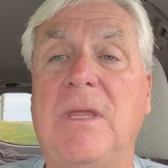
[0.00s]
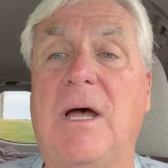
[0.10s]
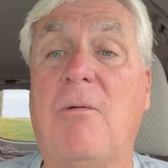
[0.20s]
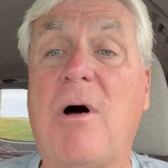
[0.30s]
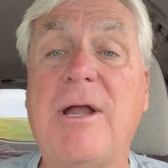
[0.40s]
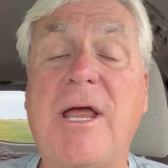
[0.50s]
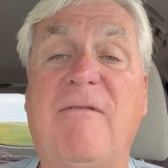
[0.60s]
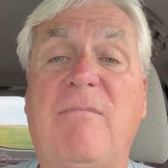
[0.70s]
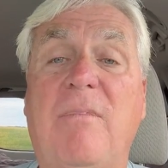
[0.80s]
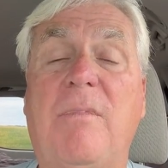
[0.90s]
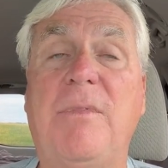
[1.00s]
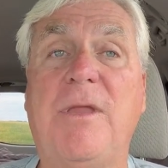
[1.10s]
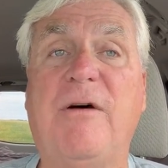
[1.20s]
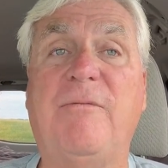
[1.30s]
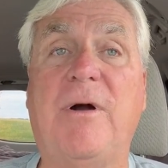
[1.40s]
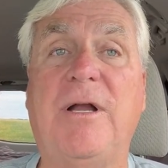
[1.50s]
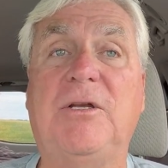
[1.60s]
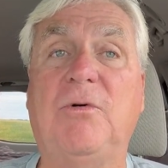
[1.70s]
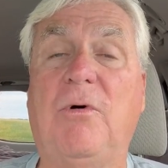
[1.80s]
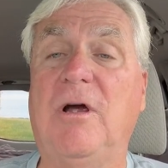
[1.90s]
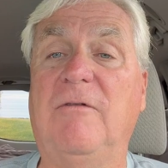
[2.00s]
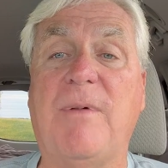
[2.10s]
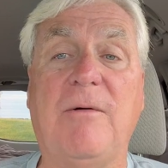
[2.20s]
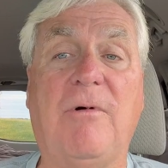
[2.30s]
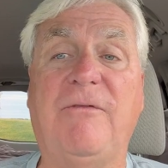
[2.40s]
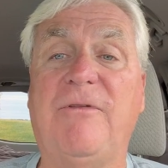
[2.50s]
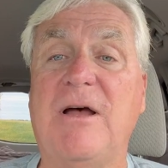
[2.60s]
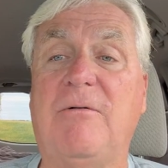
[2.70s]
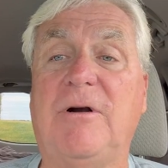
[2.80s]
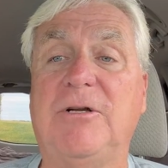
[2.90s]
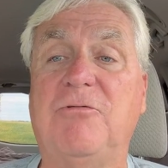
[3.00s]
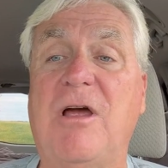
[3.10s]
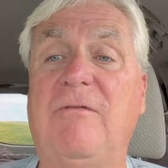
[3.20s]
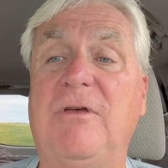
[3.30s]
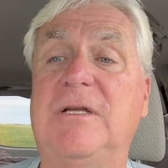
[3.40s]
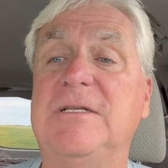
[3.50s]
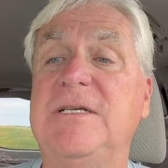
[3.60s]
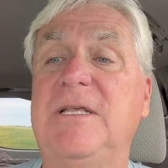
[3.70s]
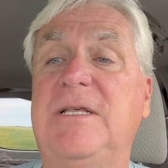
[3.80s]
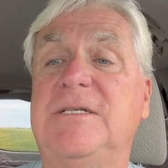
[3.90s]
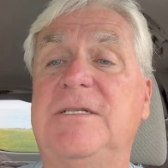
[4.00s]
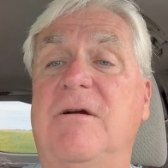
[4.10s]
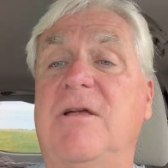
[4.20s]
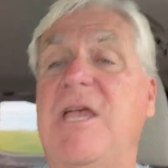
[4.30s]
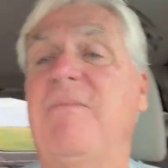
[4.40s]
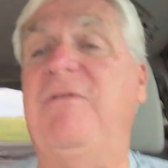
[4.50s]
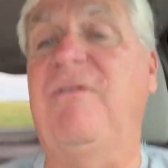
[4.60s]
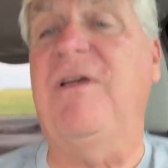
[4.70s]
I wanted to have enough money to where if my wife and I wanted to travel, you can see this is our camping